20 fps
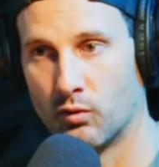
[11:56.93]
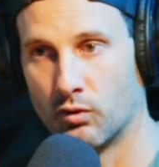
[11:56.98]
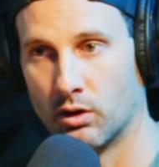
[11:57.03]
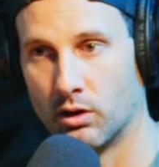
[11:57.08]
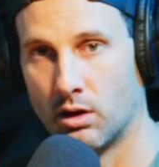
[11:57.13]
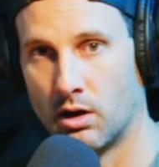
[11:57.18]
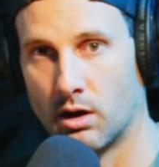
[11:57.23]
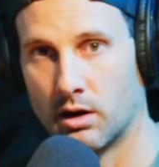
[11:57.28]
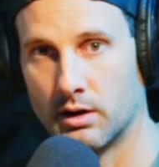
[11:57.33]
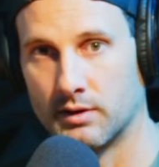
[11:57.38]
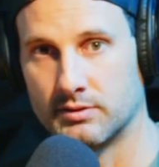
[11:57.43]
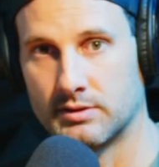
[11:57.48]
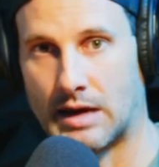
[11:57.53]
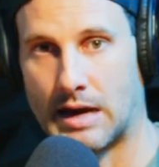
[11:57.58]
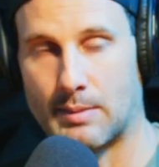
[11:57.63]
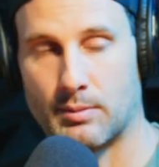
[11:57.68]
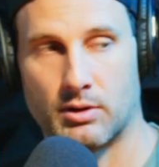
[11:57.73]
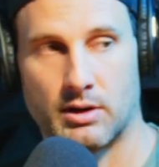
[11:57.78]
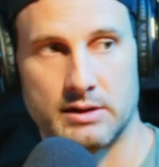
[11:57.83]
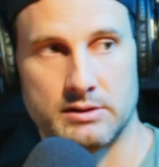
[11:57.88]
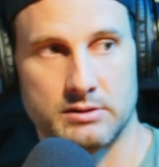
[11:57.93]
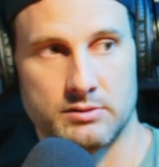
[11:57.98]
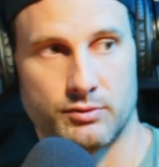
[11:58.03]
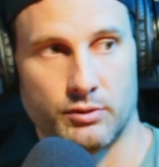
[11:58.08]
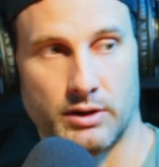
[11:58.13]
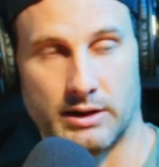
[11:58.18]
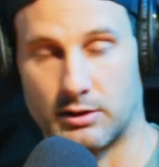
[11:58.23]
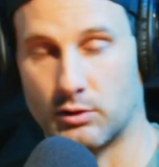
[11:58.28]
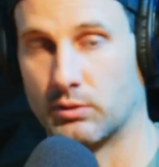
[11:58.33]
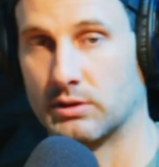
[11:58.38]
a long enough time horizon for
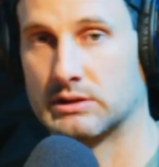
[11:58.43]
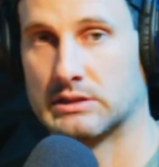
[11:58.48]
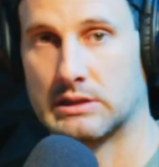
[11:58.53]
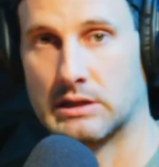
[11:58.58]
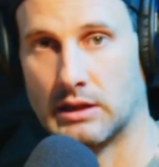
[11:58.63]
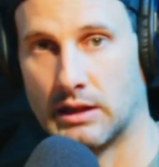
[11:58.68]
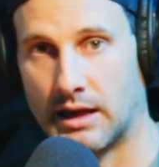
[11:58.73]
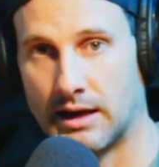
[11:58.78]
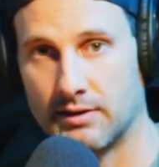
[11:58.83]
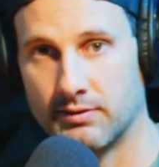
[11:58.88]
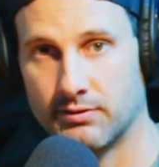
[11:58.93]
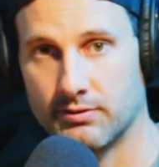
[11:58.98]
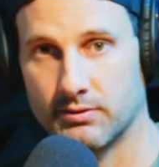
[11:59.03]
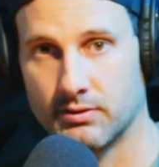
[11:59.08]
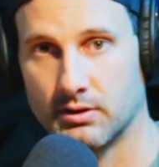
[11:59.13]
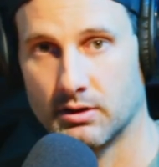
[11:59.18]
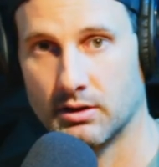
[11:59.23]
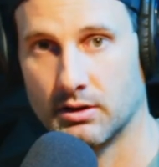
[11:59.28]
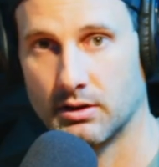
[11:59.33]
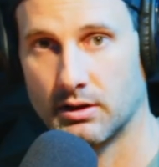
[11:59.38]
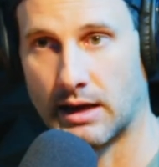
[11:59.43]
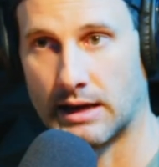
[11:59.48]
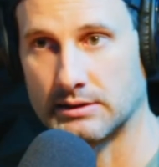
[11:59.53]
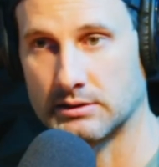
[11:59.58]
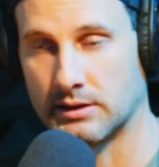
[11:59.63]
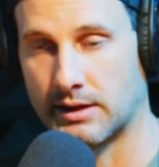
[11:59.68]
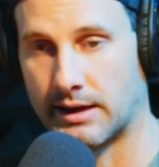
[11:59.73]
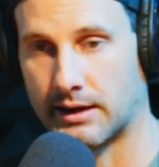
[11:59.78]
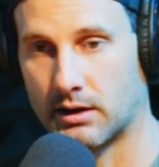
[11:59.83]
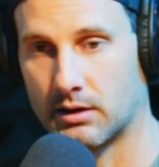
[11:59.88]
like the rest of their life, as in
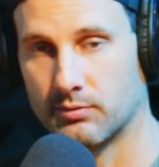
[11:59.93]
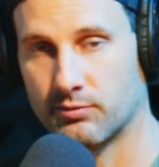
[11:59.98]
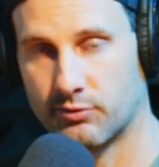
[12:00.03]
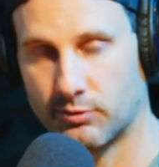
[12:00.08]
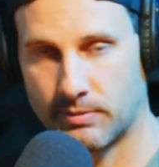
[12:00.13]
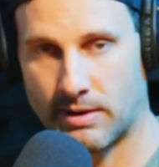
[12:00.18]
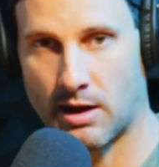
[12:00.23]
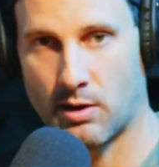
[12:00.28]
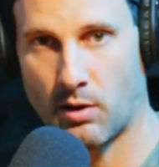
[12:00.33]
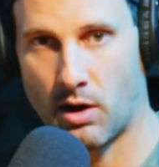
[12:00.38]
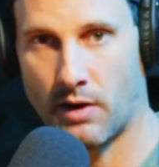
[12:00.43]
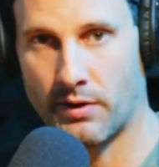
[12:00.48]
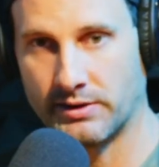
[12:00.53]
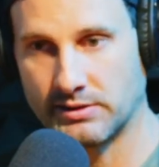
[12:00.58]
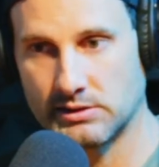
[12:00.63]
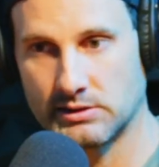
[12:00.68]
like, from now on, this is